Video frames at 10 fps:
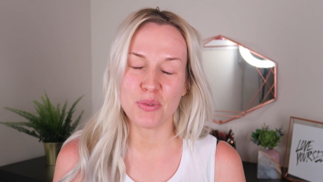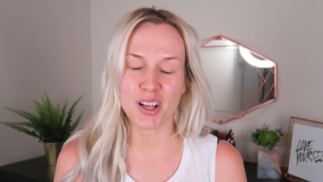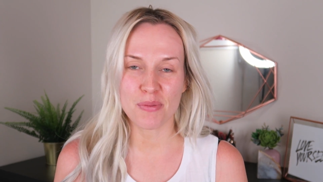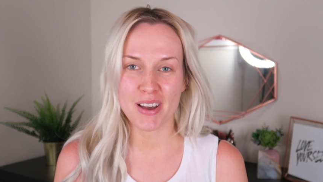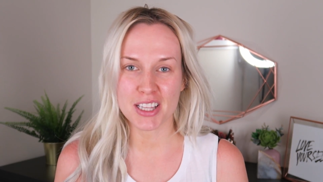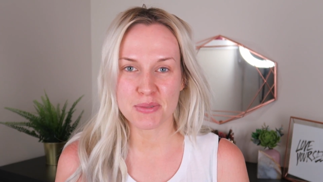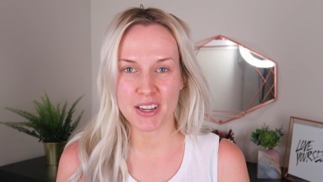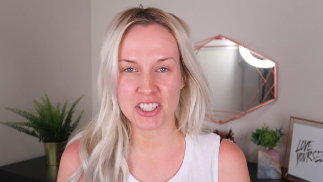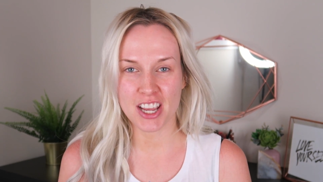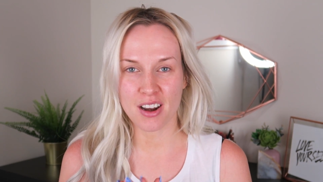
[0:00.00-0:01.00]
Welcome back to
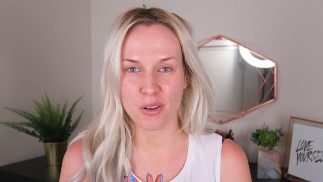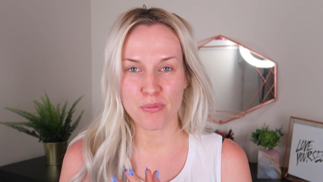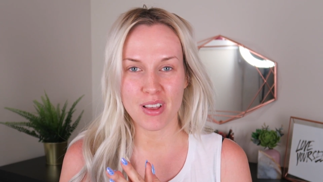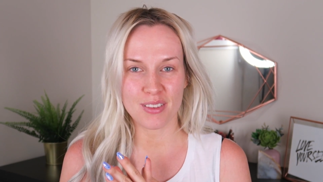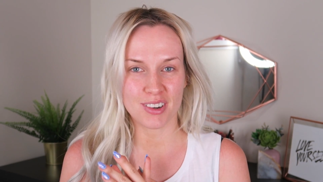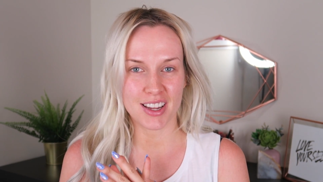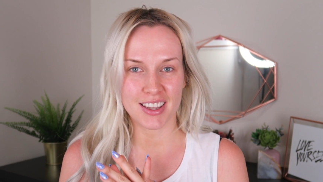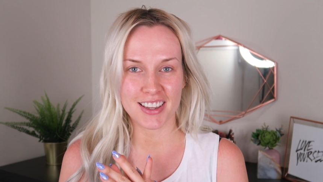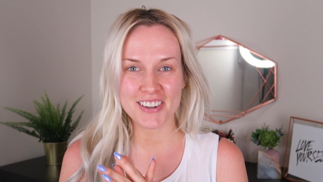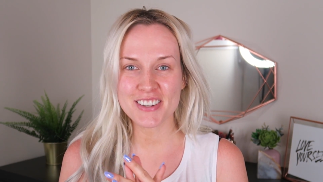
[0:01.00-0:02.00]
my channel. Melrae
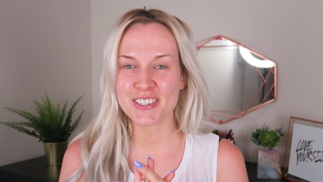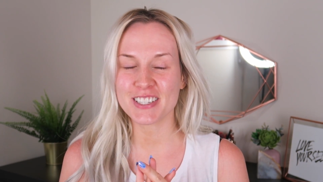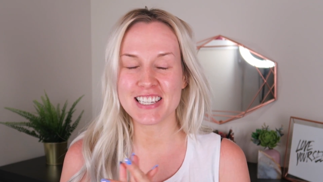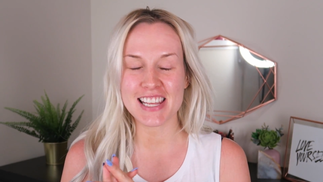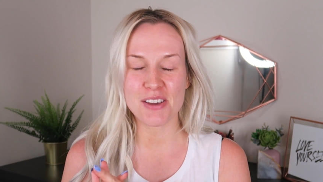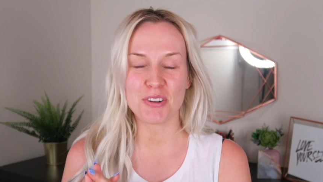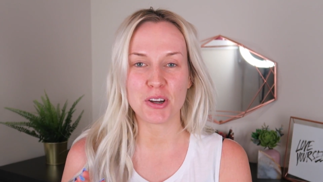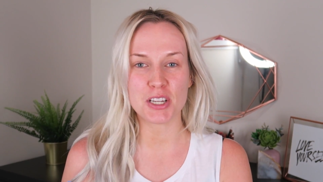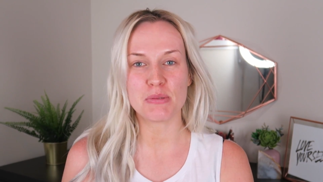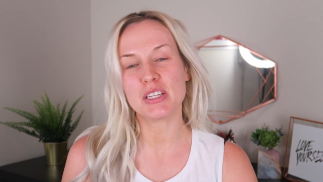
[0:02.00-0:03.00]
here. So today we're
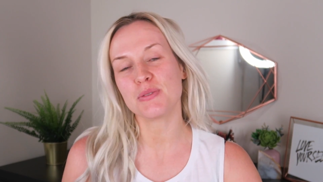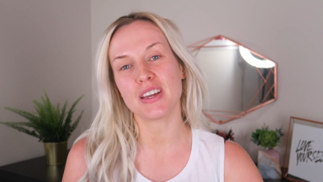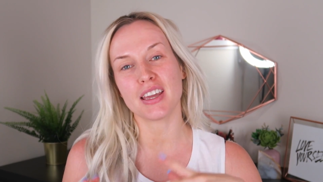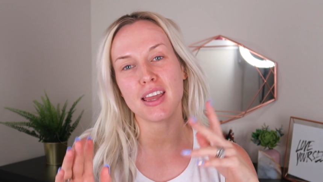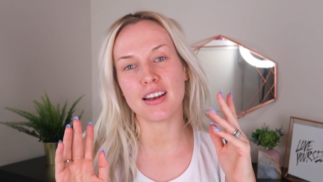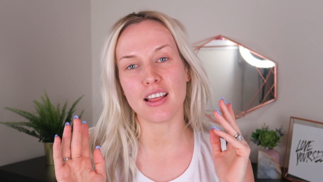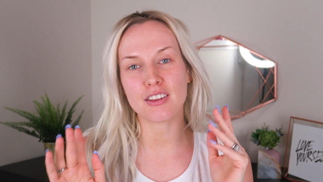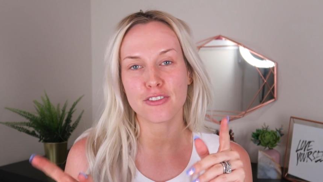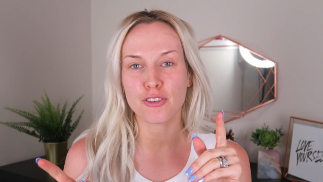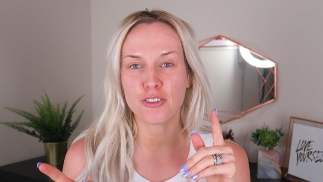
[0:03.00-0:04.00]
going to be doing
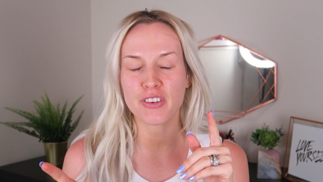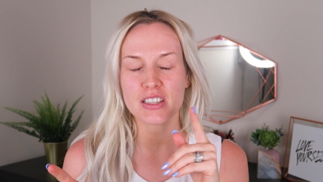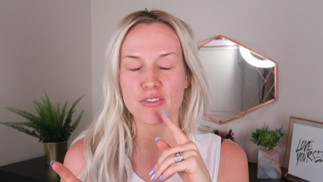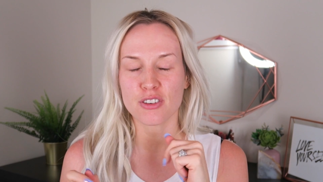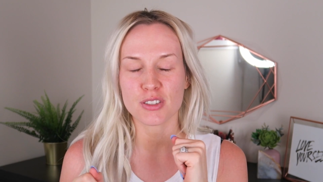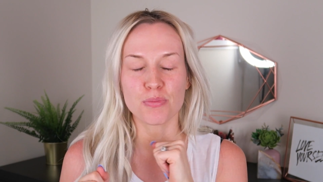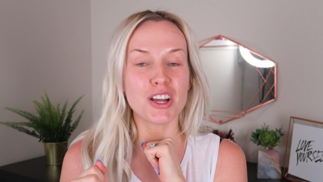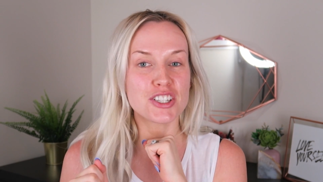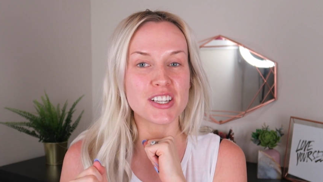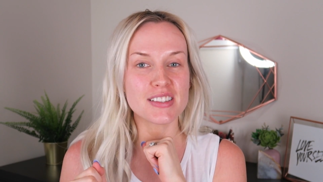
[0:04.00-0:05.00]
another full face of first
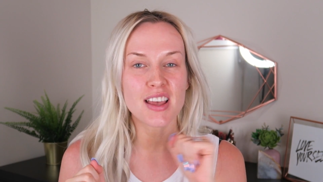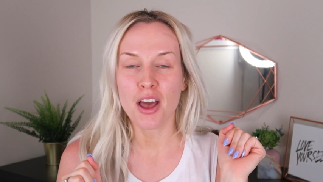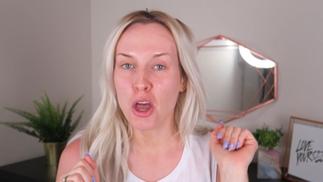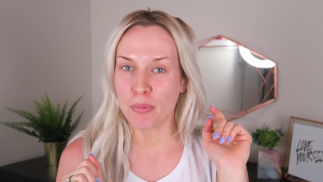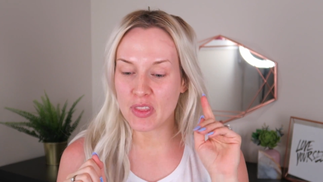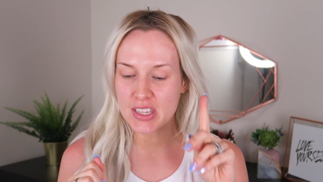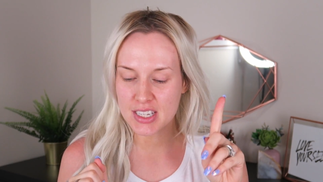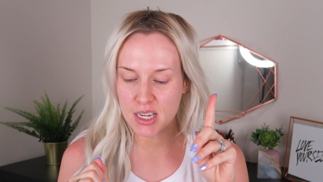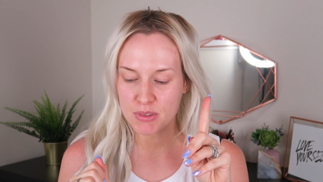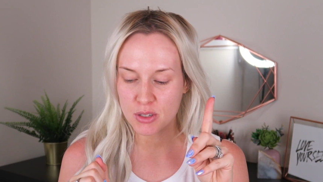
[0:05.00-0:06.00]
impressions, but this
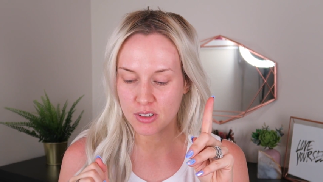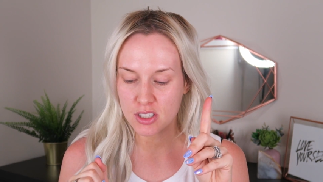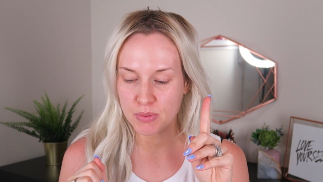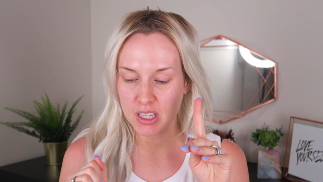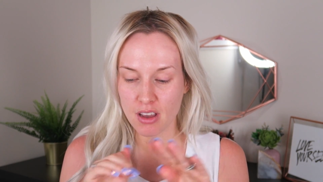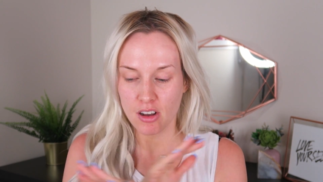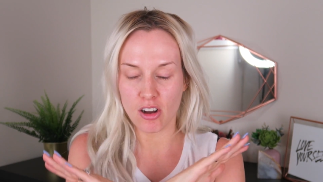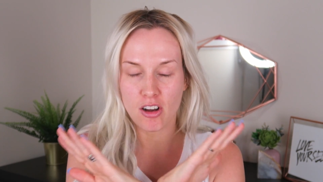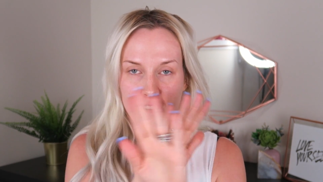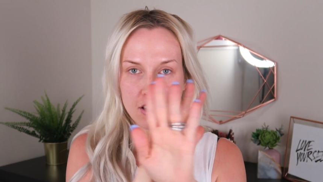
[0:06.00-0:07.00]
time it's going to be
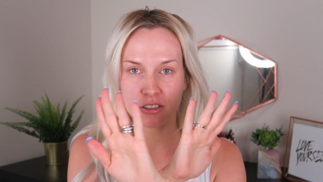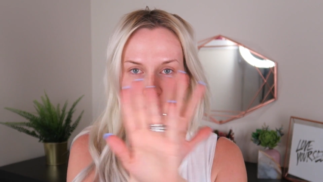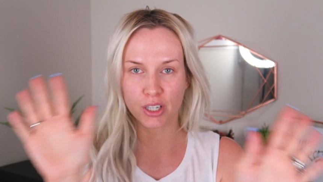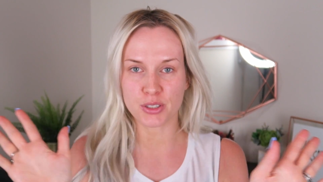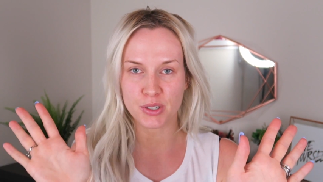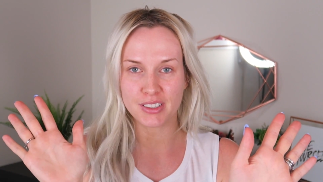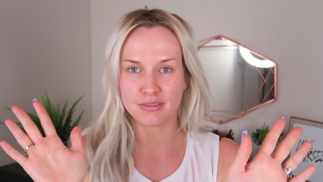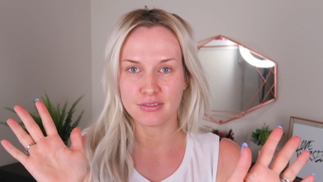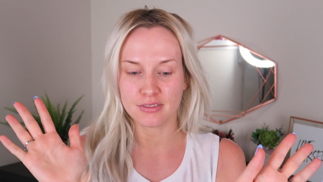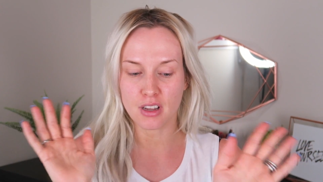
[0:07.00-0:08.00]
all drugstore,
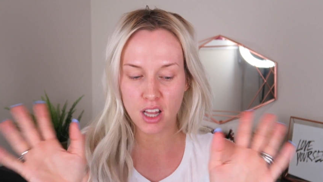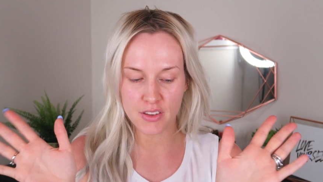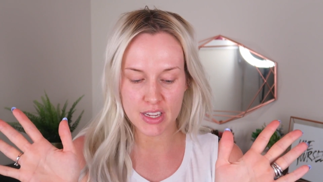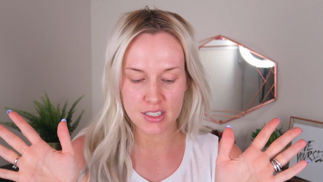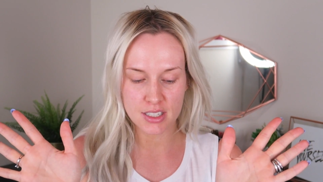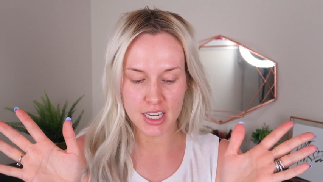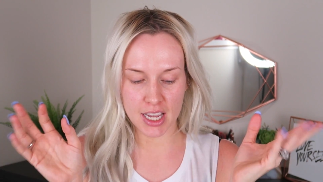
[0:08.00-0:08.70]
all of it.